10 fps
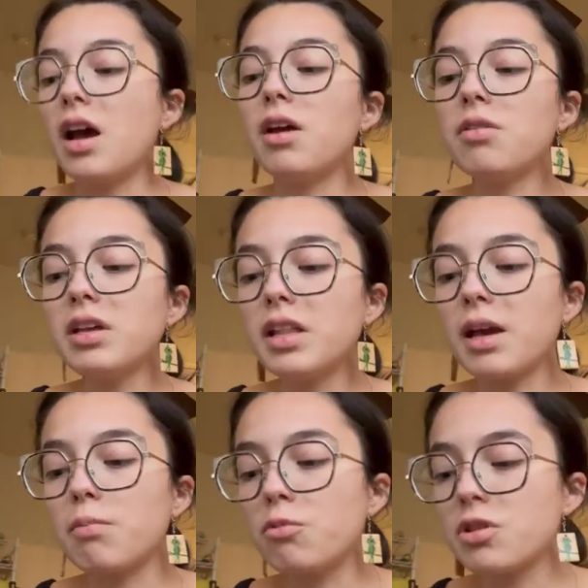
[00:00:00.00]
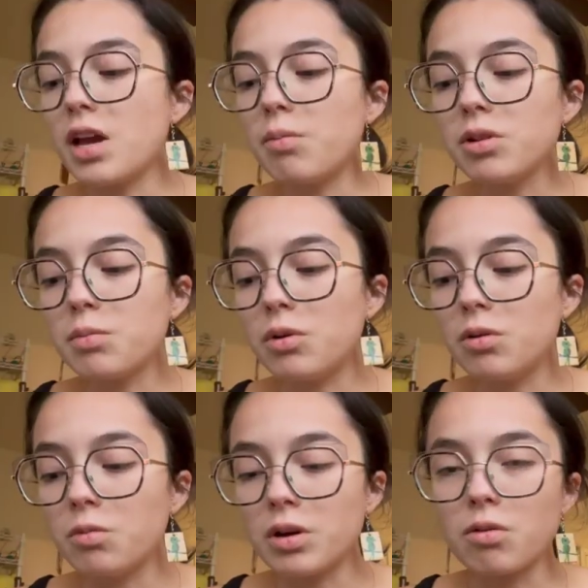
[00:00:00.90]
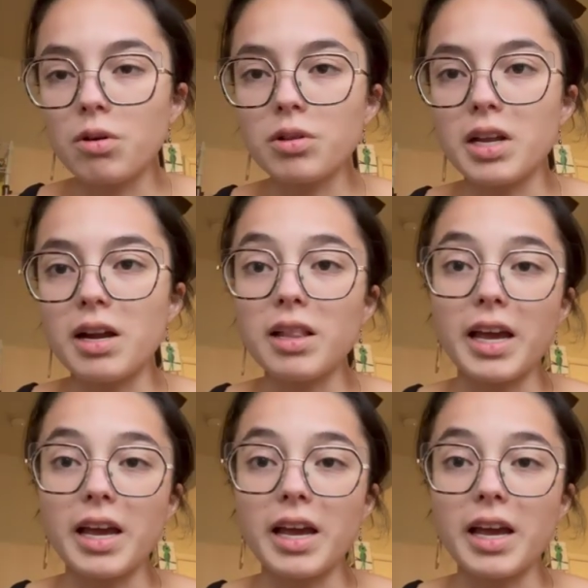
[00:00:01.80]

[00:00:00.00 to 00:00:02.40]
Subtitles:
I only was able to pull one quote that I